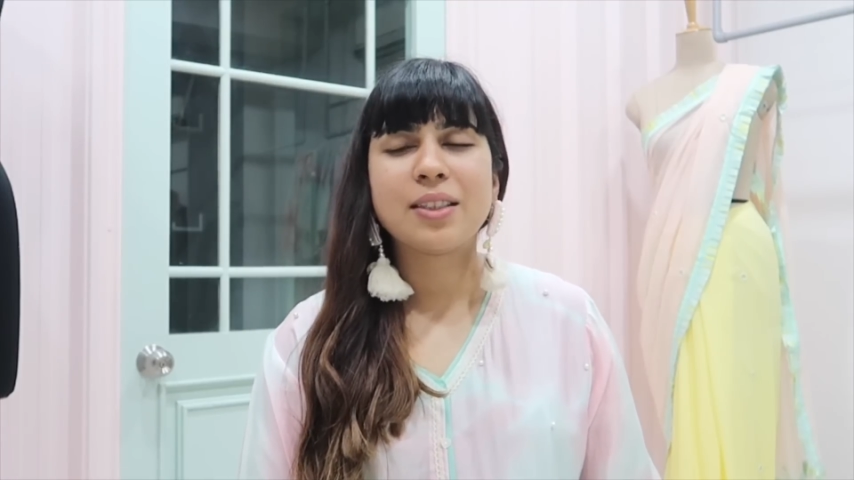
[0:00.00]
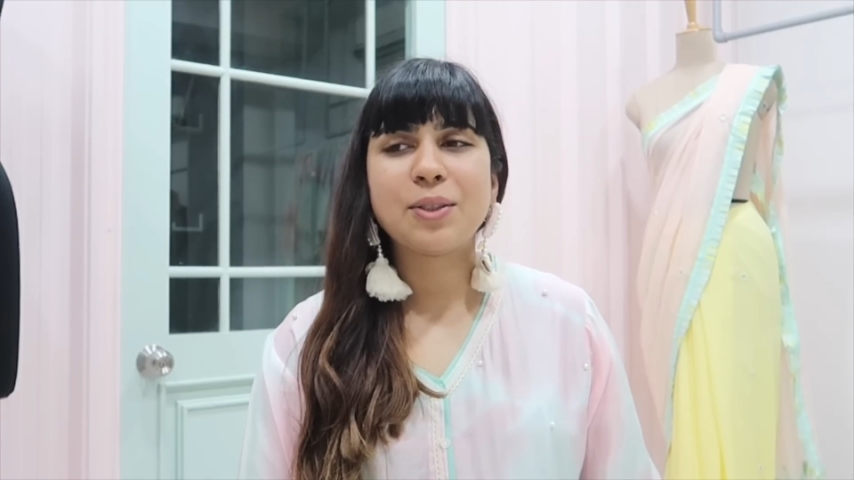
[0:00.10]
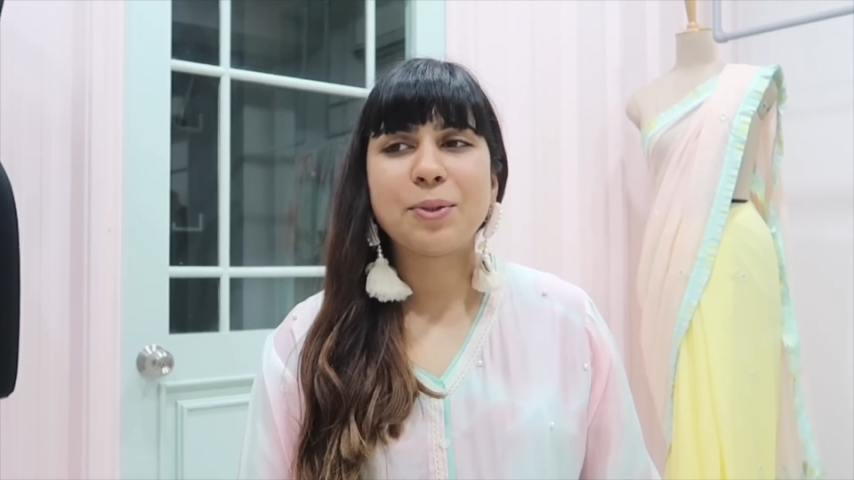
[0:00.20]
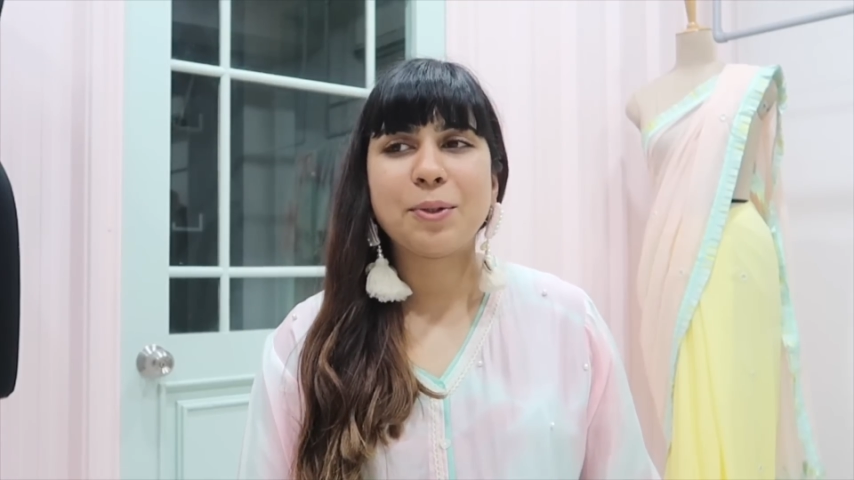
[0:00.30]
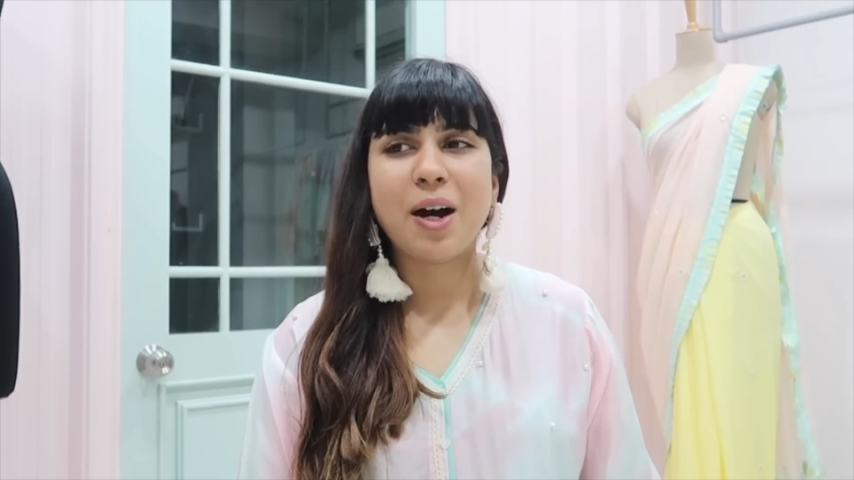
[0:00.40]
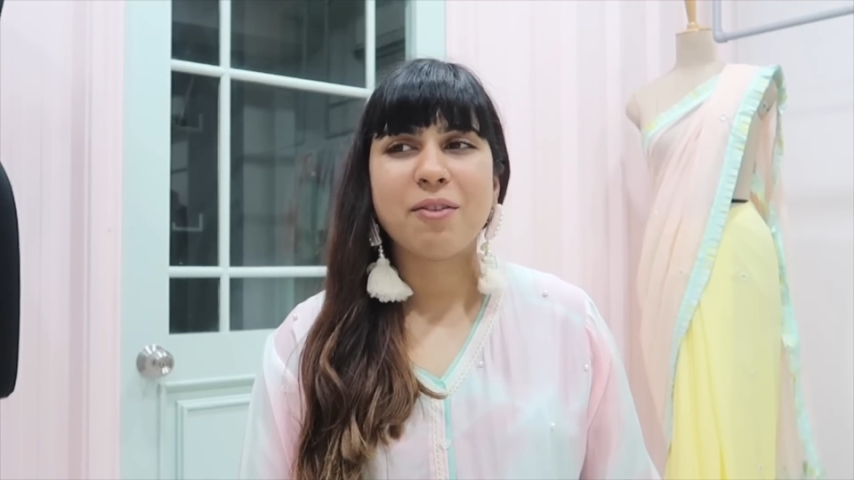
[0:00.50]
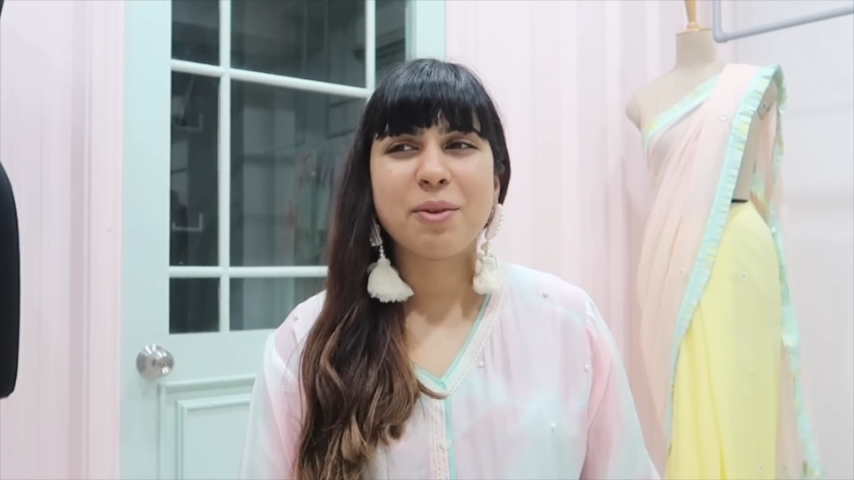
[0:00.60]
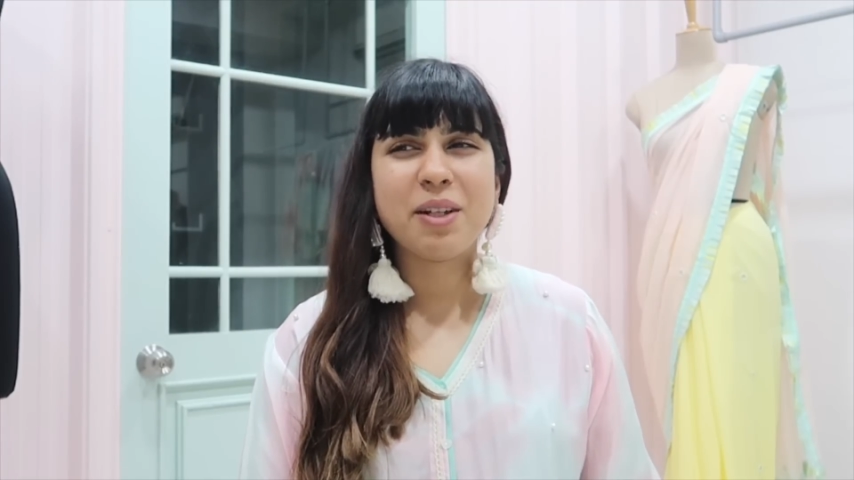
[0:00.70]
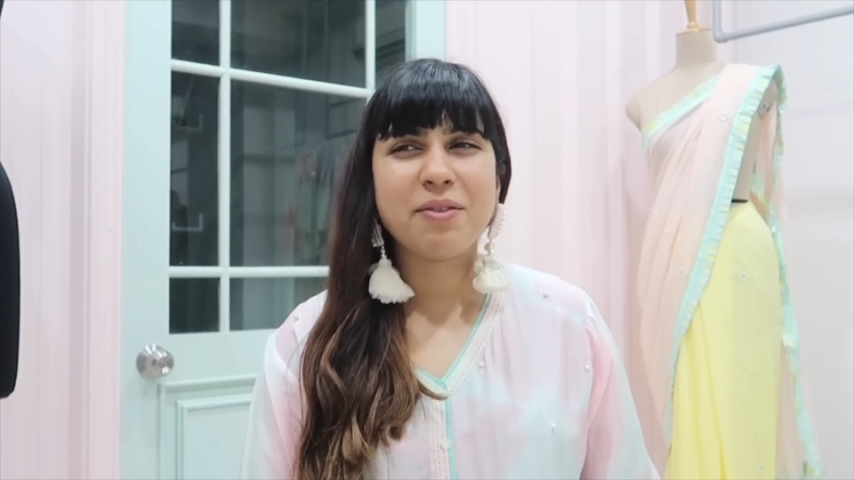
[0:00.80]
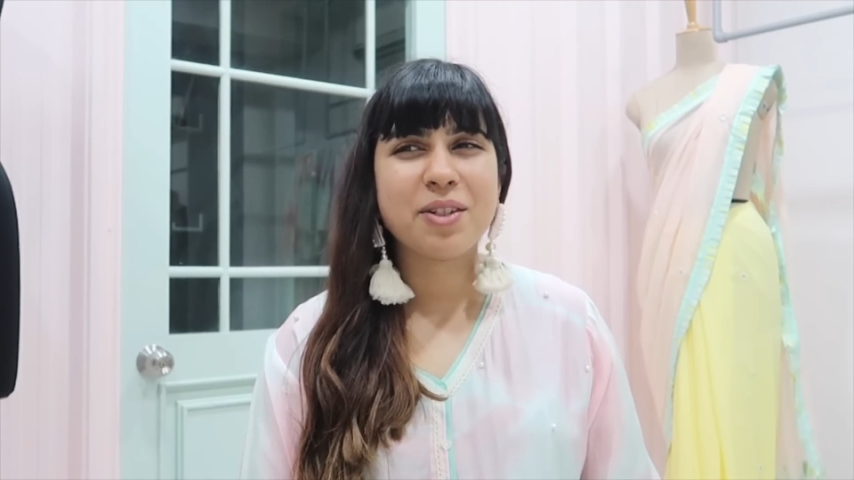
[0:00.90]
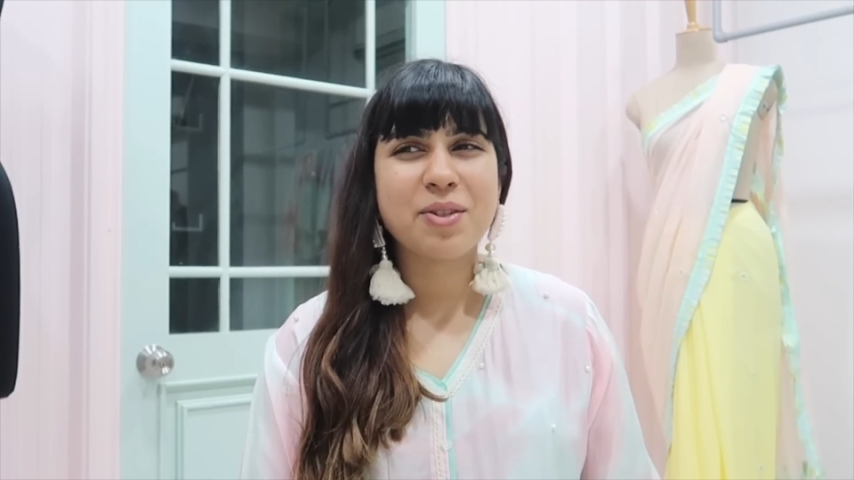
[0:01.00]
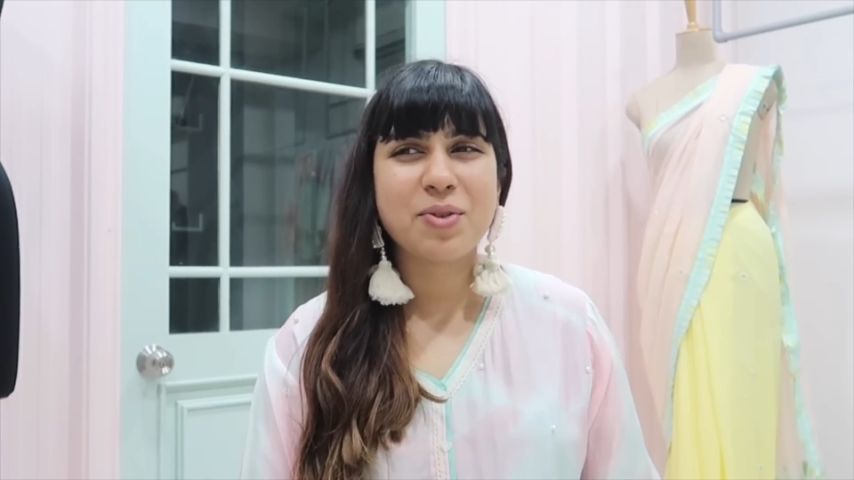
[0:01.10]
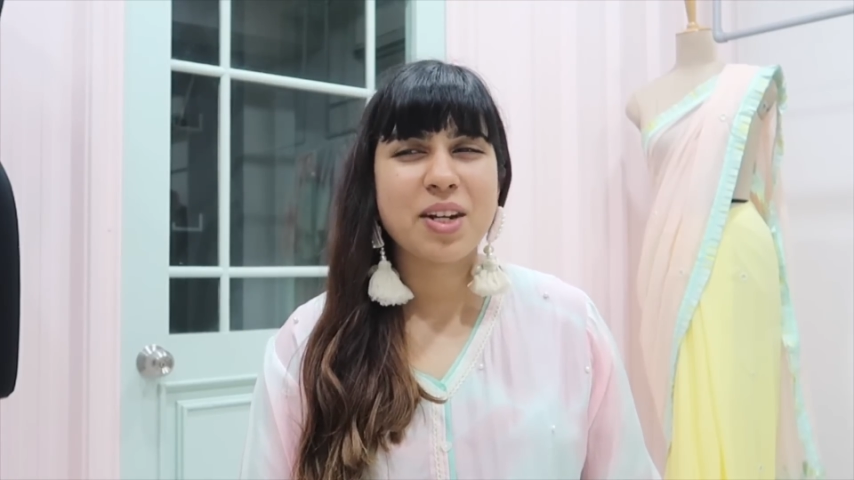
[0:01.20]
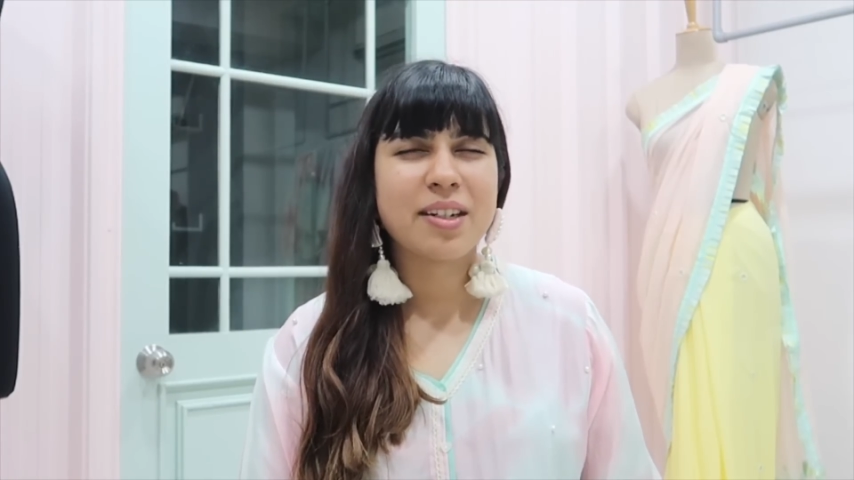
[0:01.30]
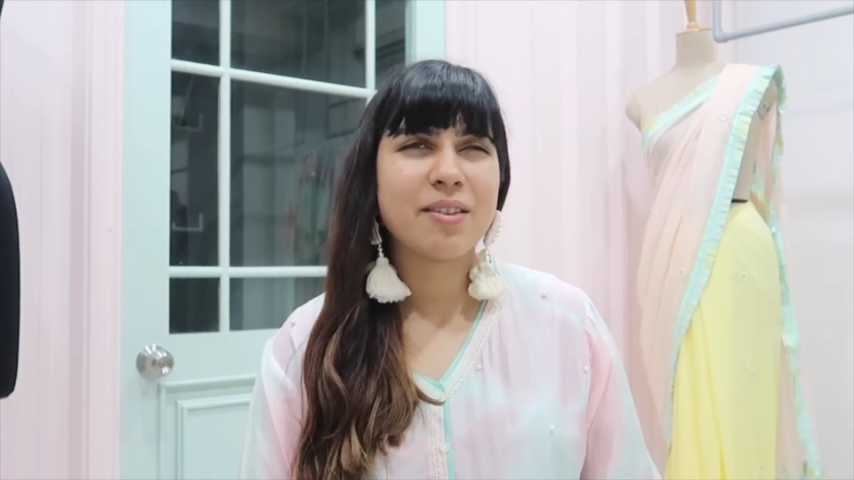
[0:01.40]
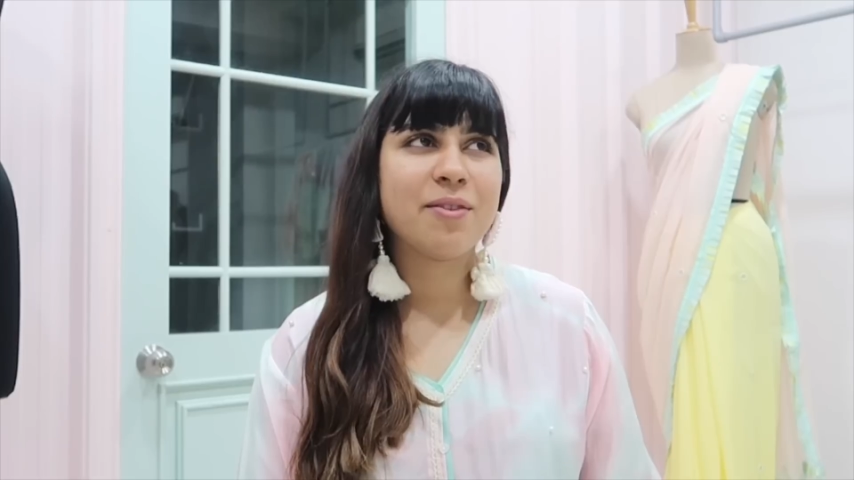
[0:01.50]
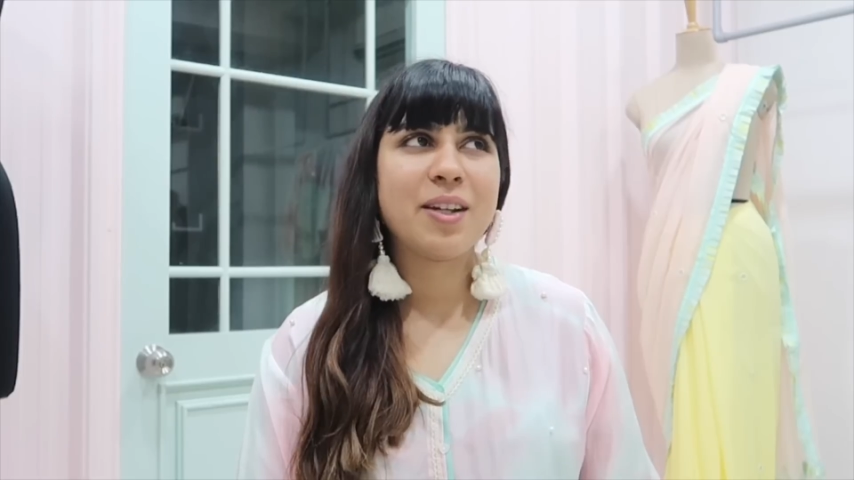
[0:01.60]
So after being frustrated